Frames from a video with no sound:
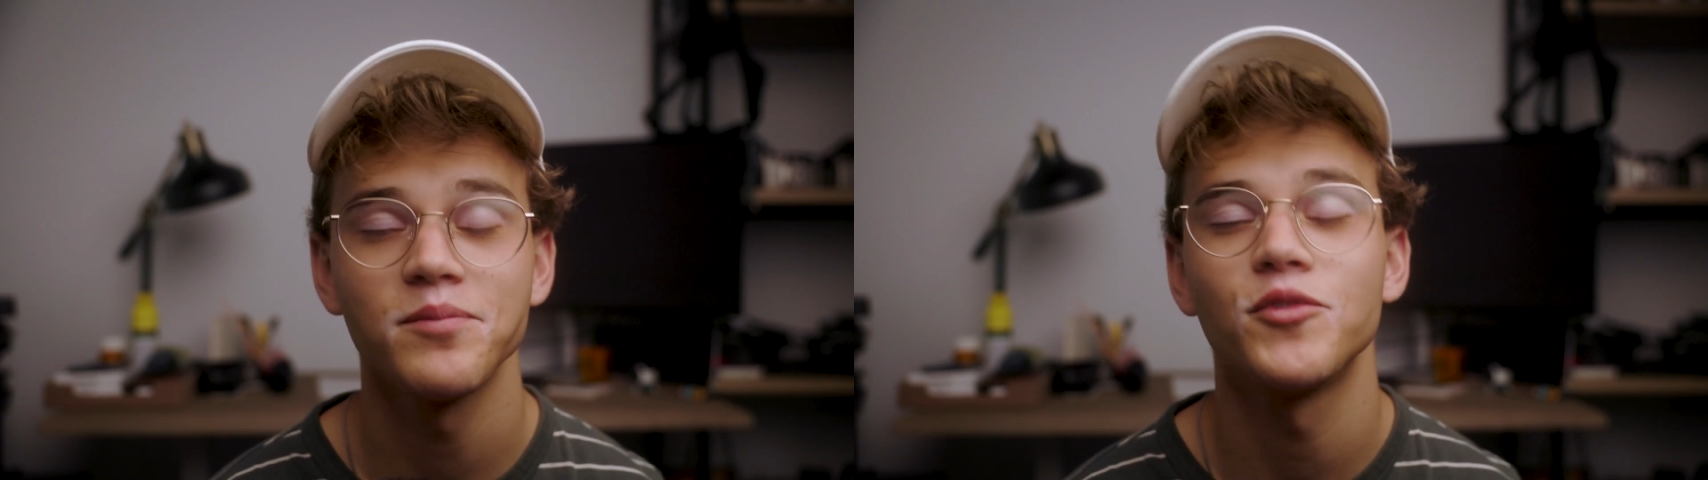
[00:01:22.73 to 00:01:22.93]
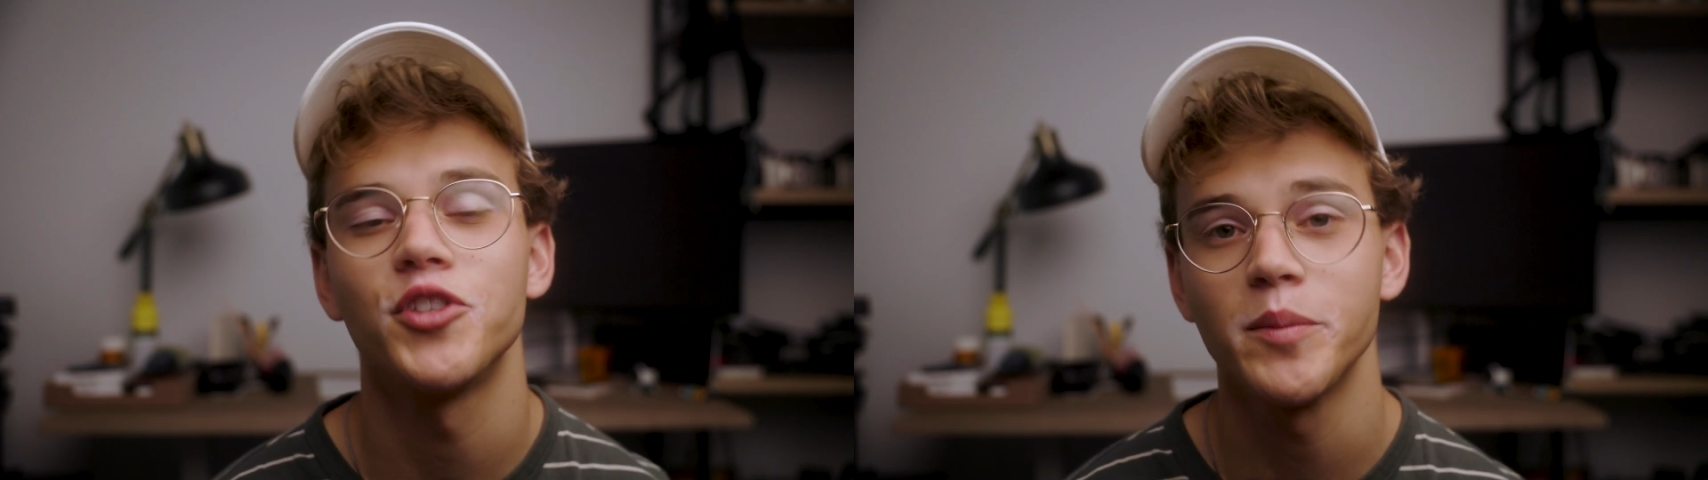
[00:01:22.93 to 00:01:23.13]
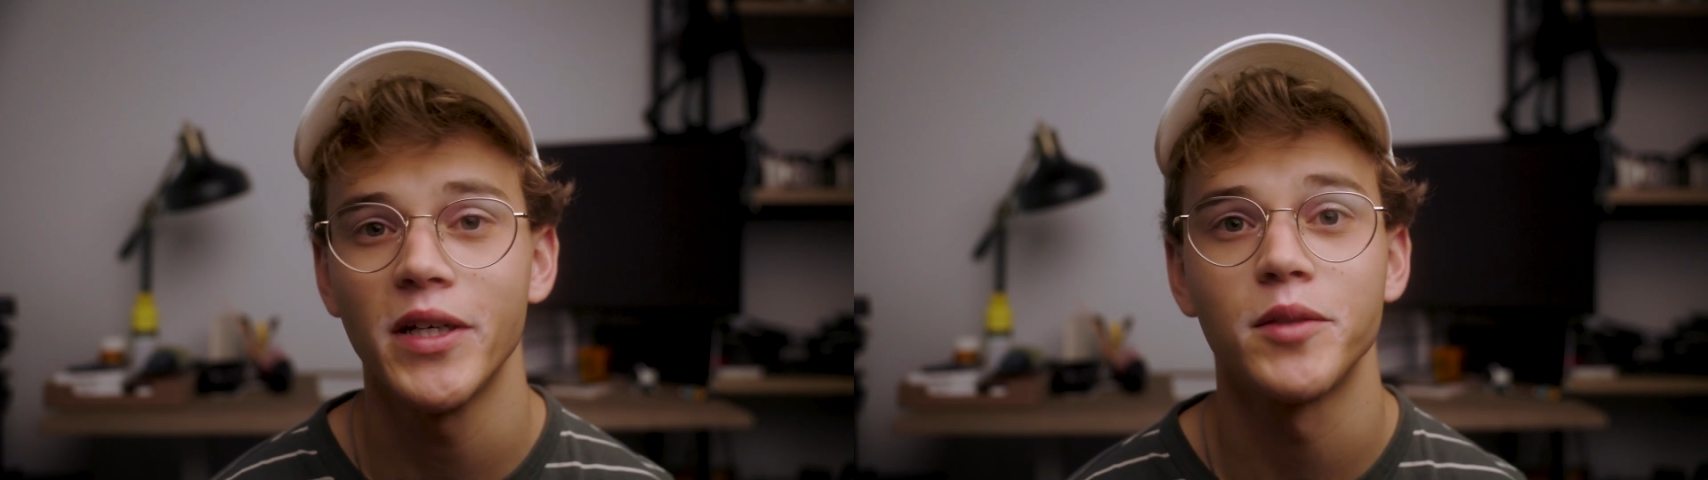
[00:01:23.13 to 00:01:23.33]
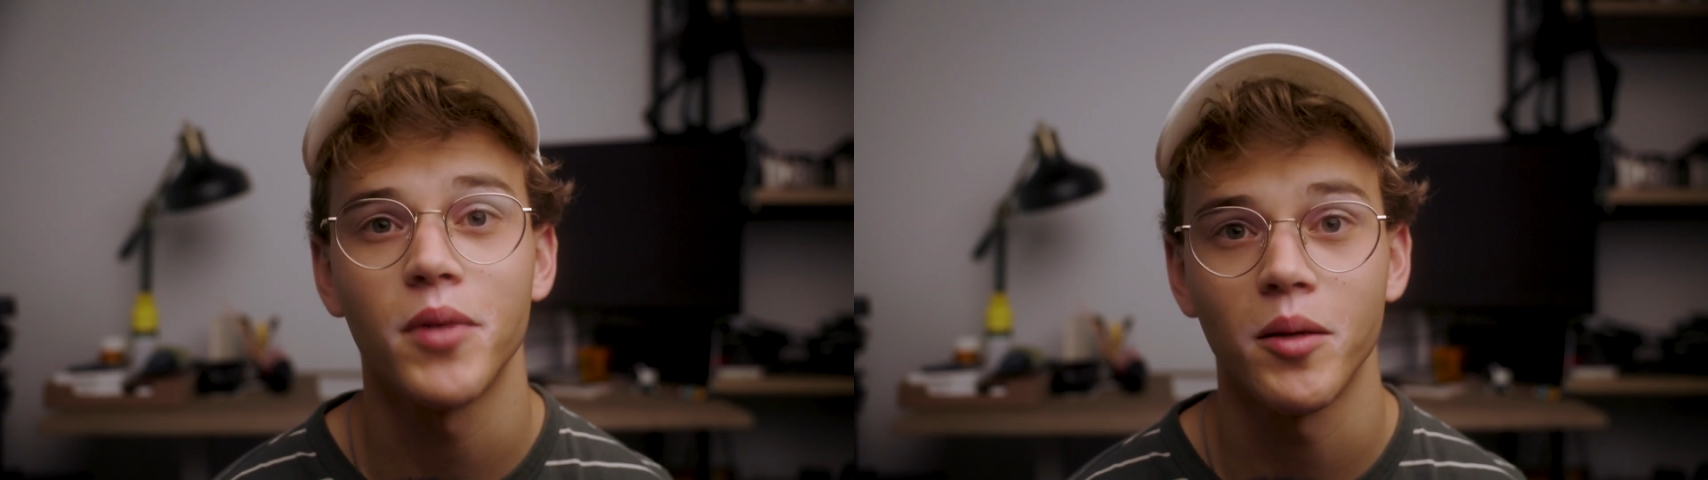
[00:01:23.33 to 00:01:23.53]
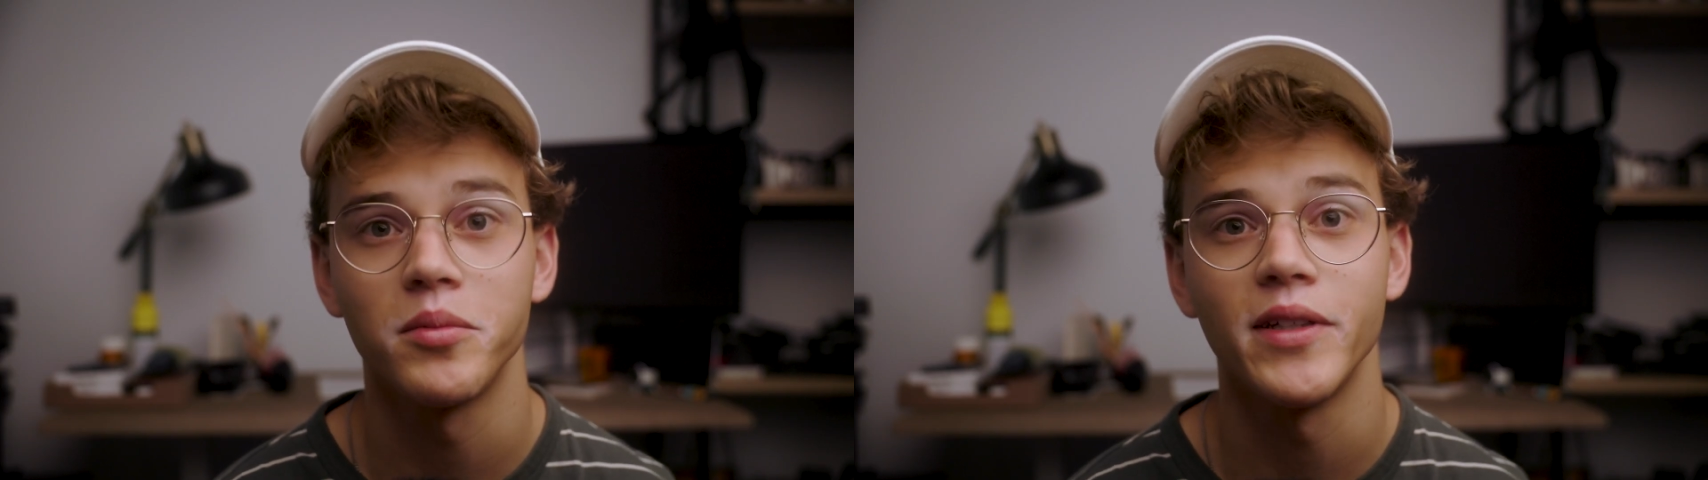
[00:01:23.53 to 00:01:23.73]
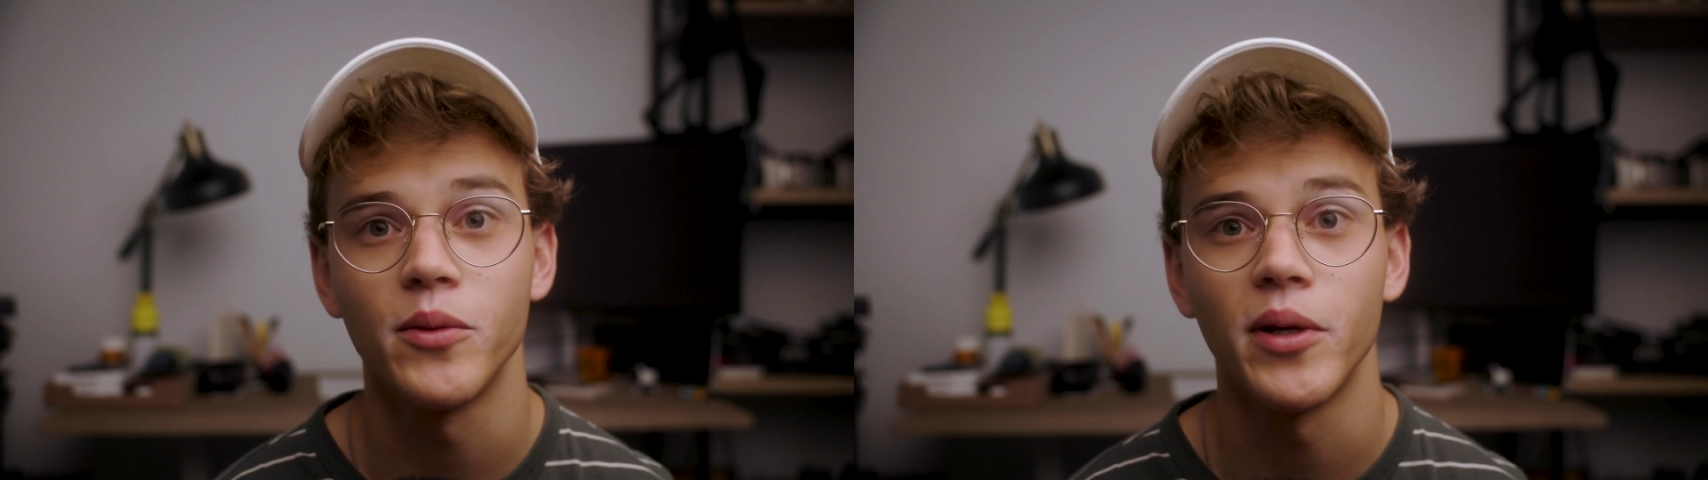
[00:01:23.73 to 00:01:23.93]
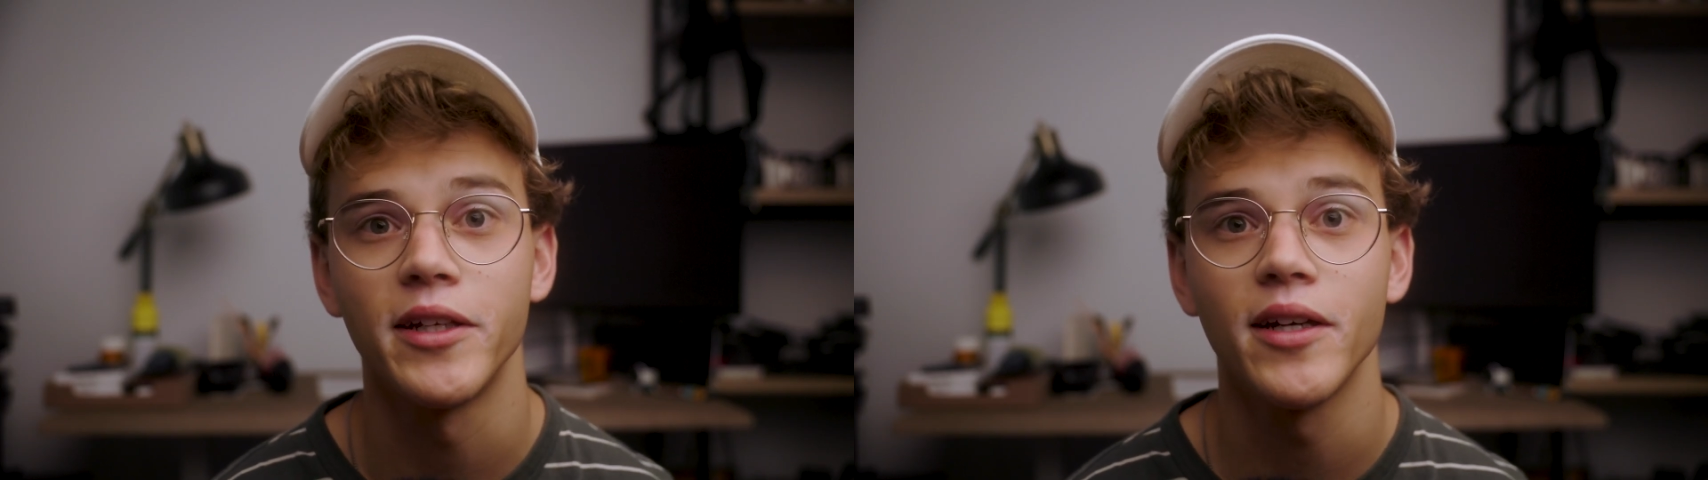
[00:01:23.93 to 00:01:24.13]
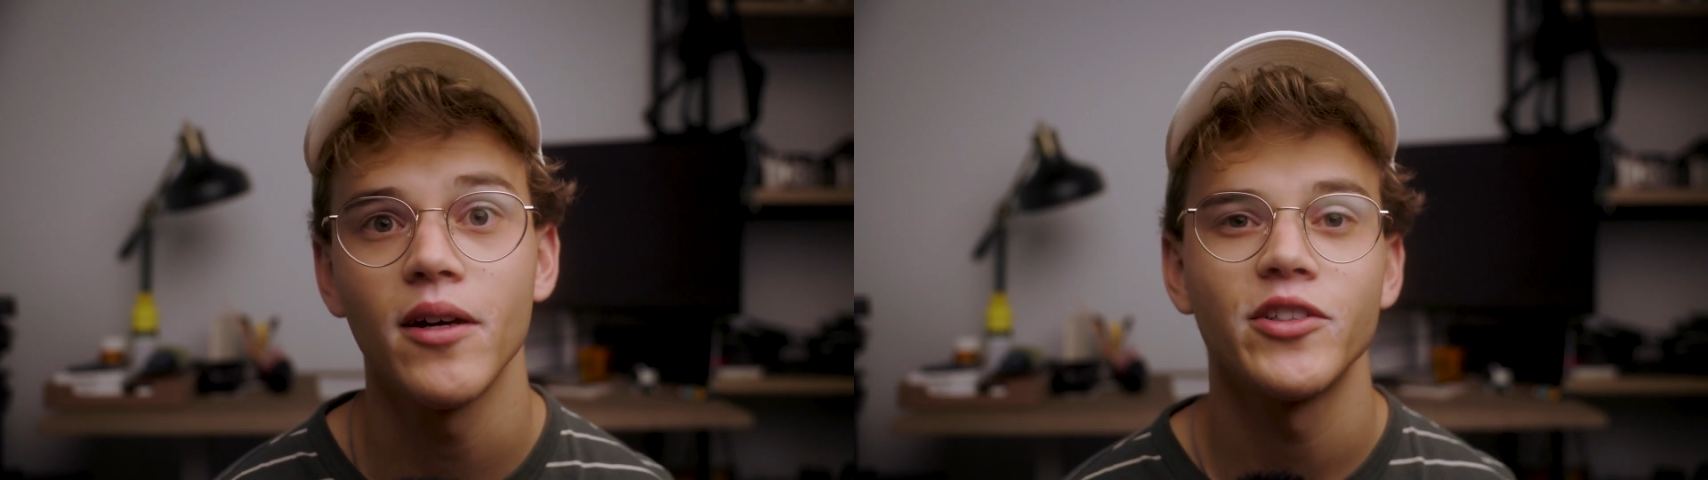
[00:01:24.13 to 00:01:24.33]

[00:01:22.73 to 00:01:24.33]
JPEG's probably the way to go.